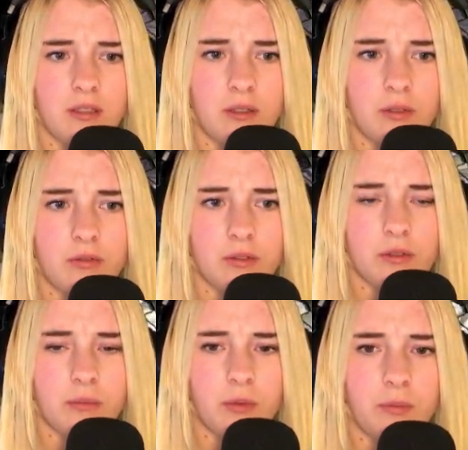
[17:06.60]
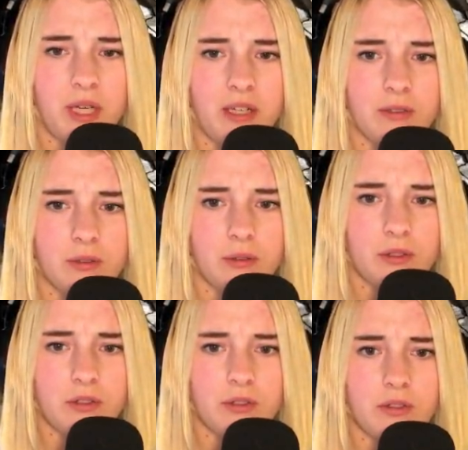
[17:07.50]
look for some more
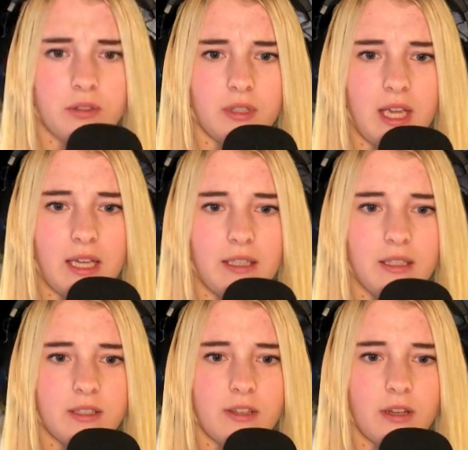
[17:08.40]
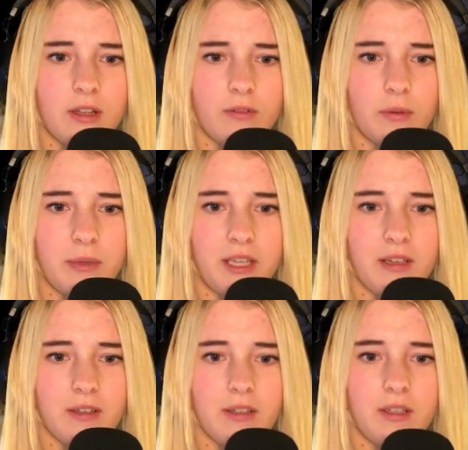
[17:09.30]
barrels? Yeah, there's a lot of them here.
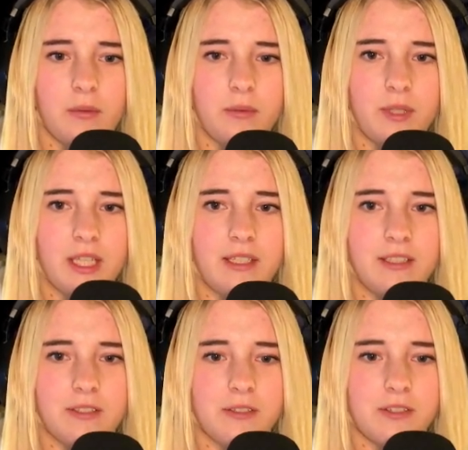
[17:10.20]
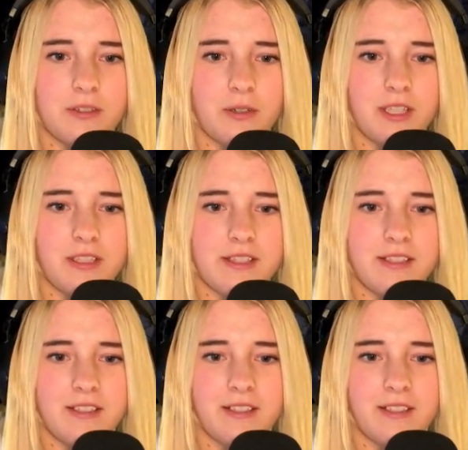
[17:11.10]
We really need to destroy this.